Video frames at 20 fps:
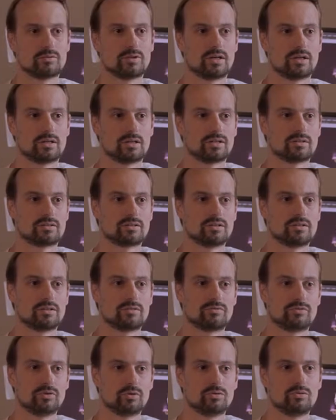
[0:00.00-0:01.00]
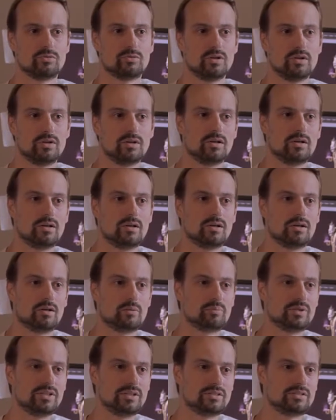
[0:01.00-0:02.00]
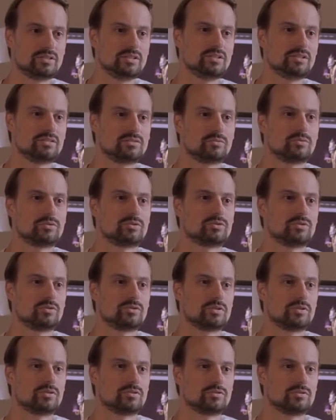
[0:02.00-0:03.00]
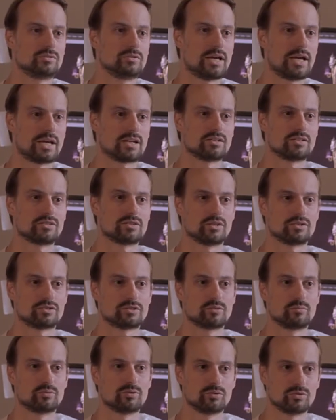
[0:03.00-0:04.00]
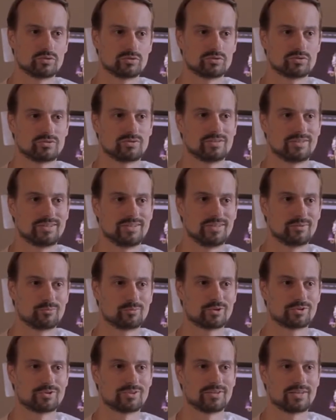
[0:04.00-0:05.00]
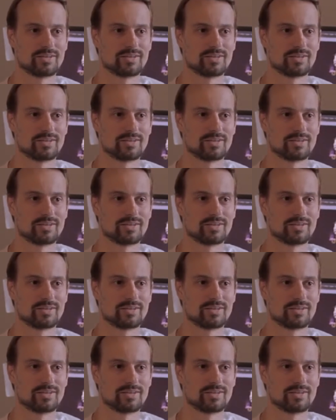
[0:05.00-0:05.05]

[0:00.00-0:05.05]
We had actually a few PCs we turned into Hackintosh computers and worked on